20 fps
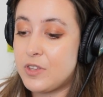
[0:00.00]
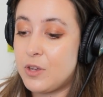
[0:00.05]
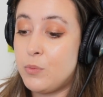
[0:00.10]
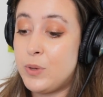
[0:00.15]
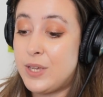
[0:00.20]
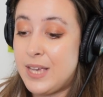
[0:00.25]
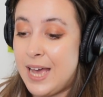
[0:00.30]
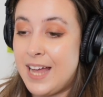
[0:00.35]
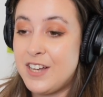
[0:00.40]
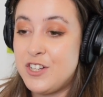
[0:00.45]

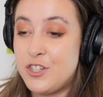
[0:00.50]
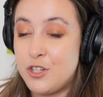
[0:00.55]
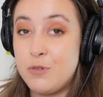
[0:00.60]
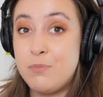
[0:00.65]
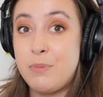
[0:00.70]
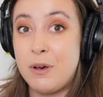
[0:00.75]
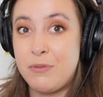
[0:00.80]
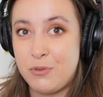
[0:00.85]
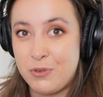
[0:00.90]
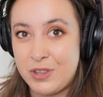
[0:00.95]
We can do,
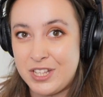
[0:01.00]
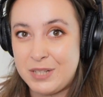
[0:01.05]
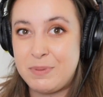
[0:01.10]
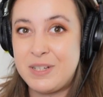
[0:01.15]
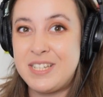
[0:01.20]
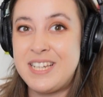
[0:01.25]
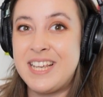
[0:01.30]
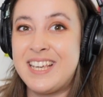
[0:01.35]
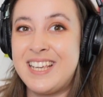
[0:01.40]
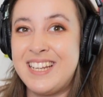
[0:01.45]
but for this
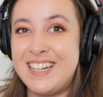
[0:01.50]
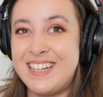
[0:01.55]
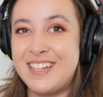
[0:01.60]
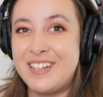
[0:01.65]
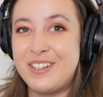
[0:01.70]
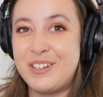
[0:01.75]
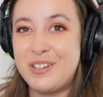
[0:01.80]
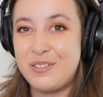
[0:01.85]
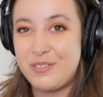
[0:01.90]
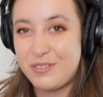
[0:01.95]
particular
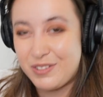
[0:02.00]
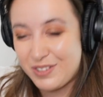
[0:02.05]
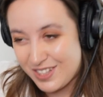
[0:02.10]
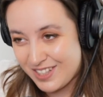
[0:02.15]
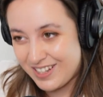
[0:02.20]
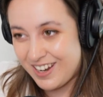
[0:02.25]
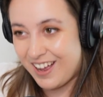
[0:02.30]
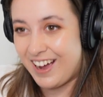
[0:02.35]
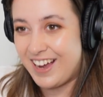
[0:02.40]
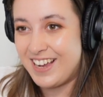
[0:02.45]

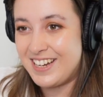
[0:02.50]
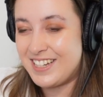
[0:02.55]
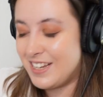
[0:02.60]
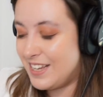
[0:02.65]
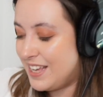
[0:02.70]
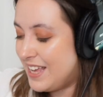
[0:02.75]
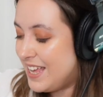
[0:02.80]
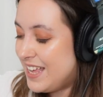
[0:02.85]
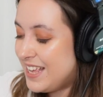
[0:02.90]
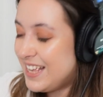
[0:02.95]
slide,
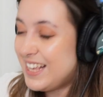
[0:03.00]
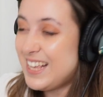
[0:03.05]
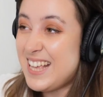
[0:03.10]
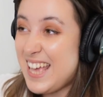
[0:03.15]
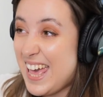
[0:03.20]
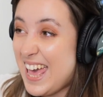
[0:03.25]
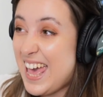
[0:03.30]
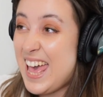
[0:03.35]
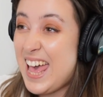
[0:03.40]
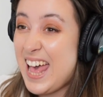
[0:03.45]

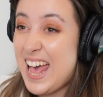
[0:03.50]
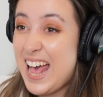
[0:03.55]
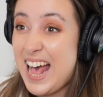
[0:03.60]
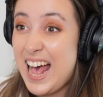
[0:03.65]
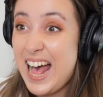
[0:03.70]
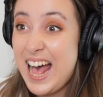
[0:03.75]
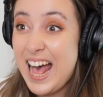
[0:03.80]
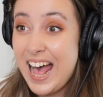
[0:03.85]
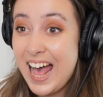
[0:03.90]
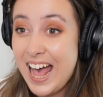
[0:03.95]
yeah,
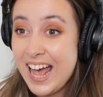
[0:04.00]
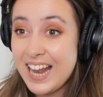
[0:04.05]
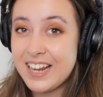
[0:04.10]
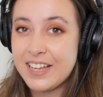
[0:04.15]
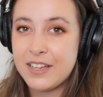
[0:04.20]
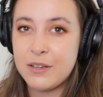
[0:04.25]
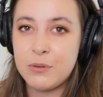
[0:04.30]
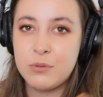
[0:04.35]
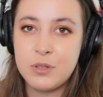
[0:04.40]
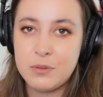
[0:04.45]

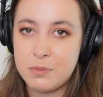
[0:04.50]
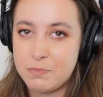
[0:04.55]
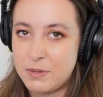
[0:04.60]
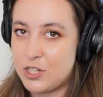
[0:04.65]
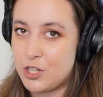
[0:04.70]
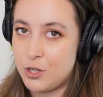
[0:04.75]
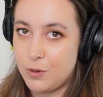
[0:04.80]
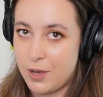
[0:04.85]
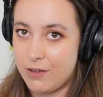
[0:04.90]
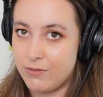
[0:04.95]
like it will just be
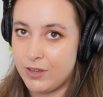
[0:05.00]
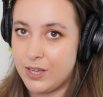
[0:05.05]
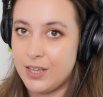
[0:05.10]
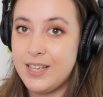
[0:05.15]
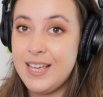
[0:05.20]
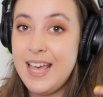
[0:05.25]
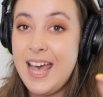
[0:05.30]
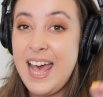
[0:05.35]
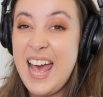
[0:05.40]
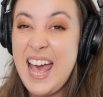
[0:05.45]
too heavy.
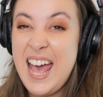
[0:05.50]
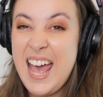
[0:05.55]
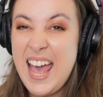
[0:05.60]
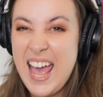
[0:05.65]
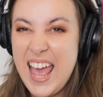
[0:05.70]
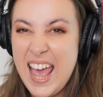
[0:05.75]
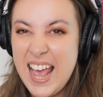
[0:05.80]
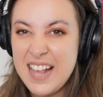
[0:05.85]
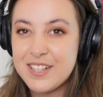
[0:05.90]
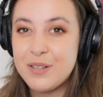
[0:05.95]
Yeah,
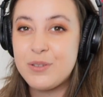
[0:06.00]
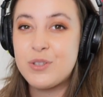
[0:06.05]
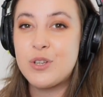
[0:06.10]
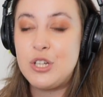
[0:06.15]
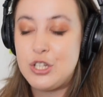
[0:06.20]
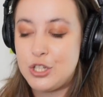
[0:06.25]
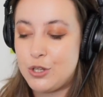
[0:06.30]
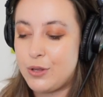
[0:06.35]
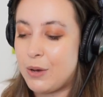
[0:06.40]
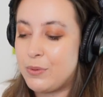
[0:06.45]
so he's
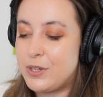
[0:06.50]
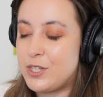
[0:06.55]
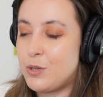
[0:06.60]
gonna do that with